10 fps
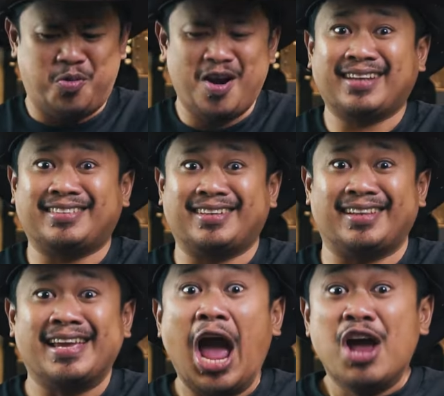
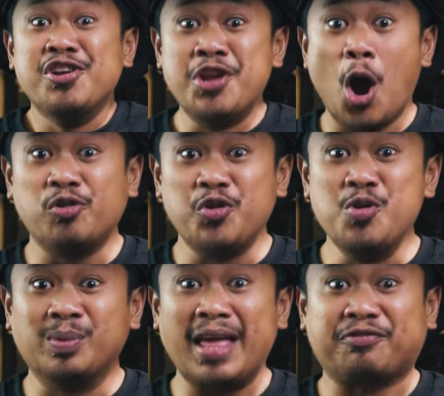practically no
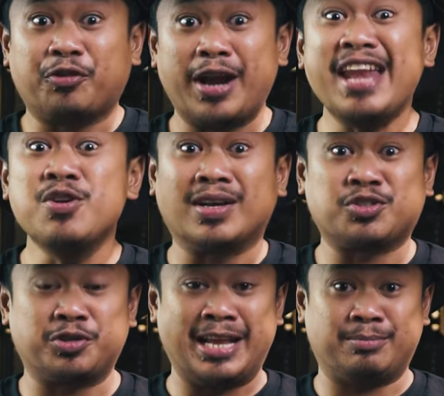room left for
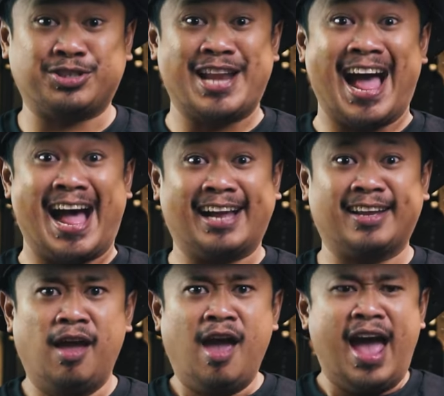anyone's redemption arc,
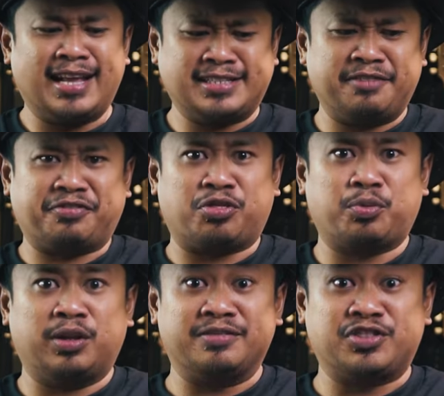as if the
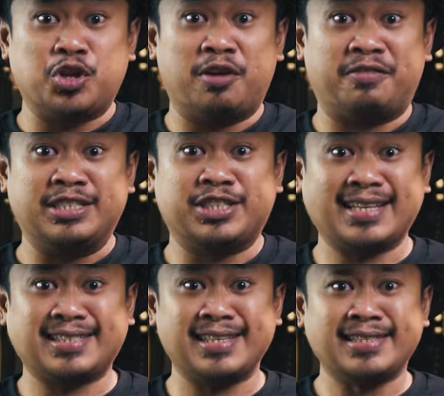thrill of serving
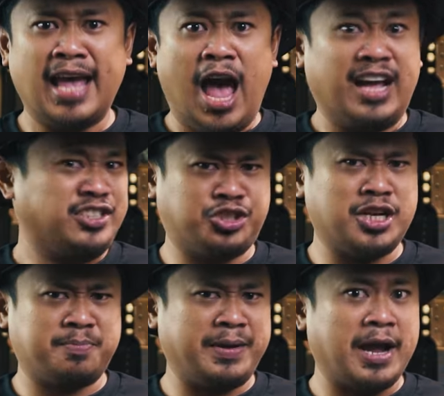justice has
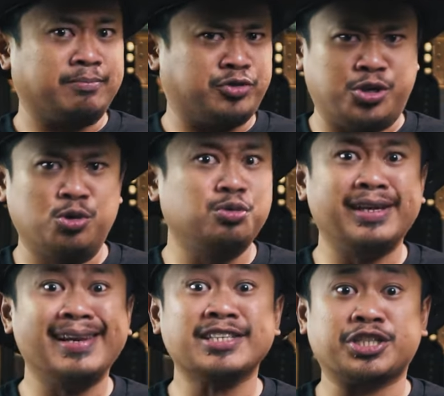just become too
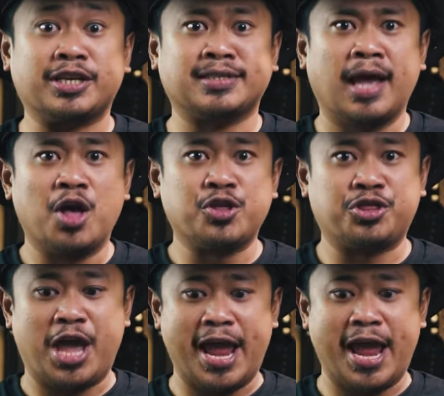delicious that